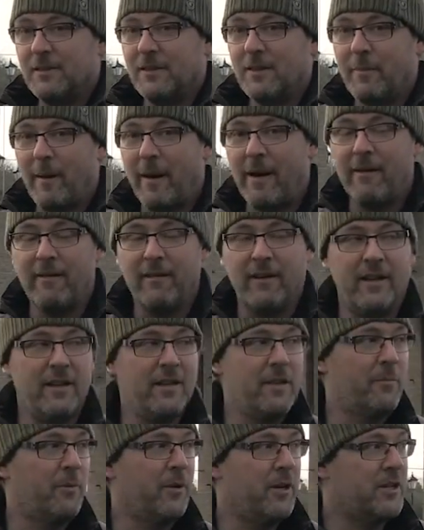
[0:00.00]
apparently
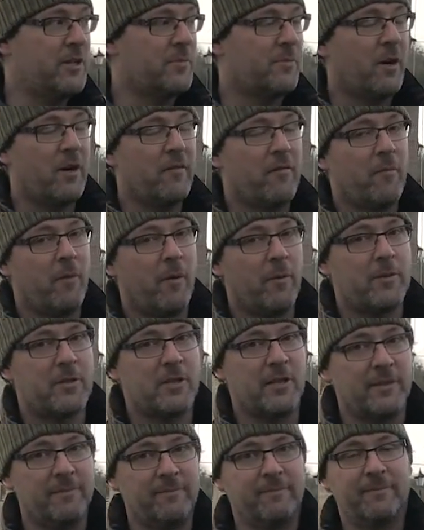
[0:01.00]
the bridge is private
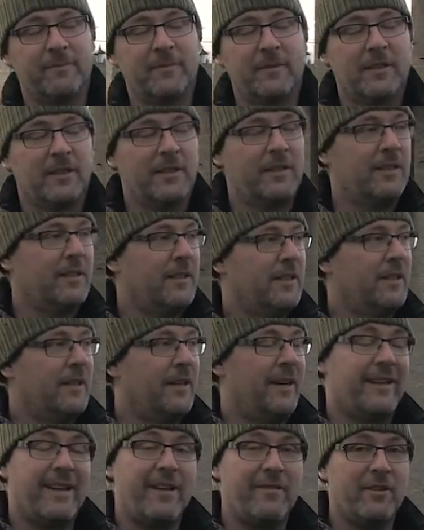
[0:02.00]
property.
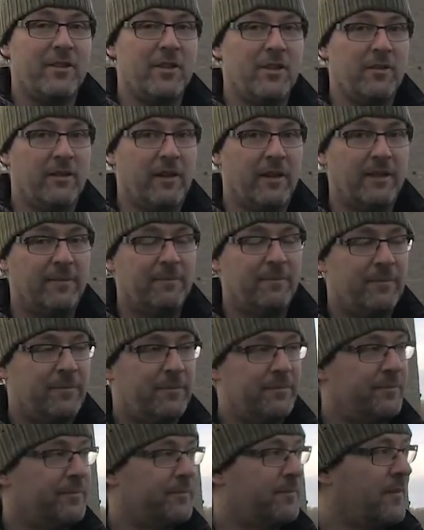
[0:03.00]
I never knew that.
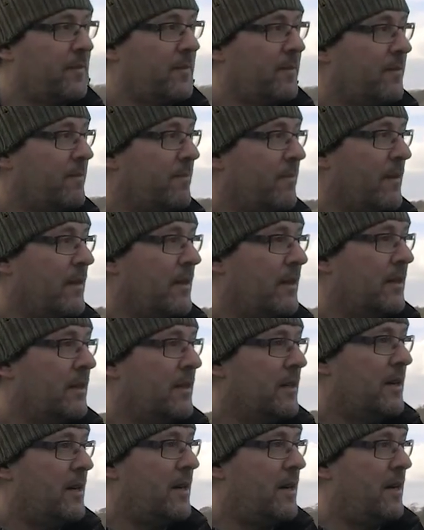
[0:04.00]

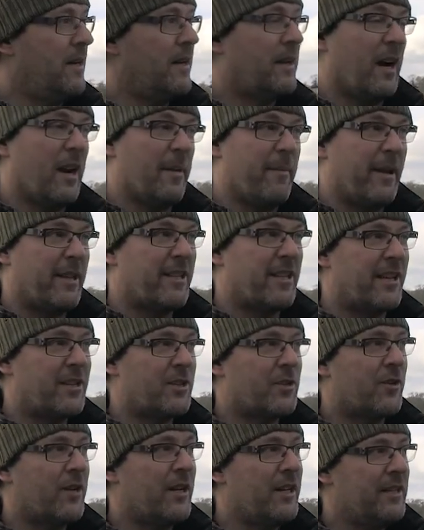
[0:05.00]
Uh, it kind of makes
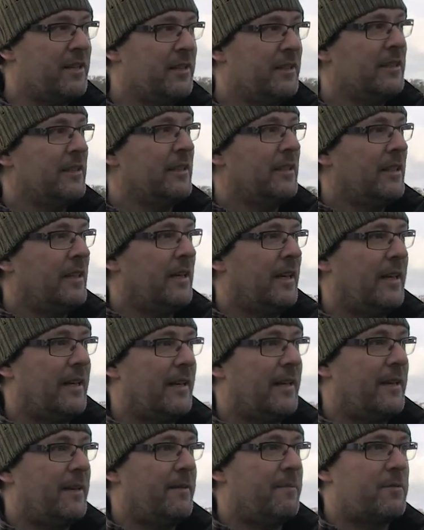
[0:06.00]
sense, really.
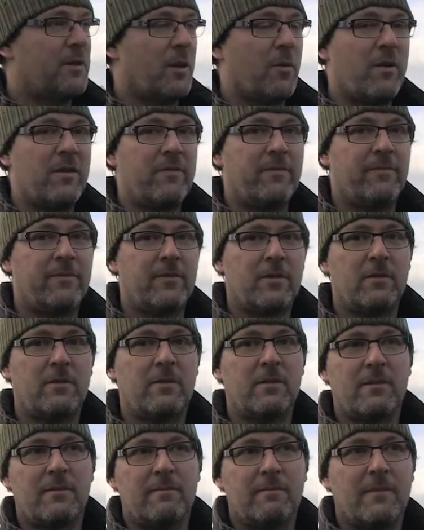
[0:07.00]
Um, so we've
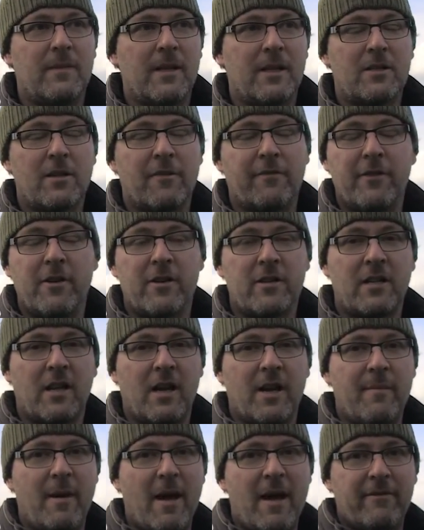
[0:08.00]
it's the first
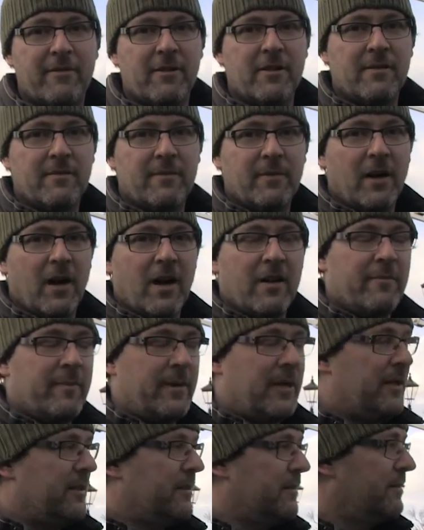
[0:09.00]
time ever that I've
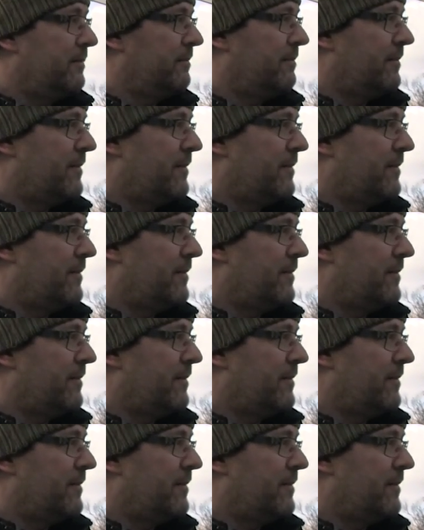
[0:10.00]
been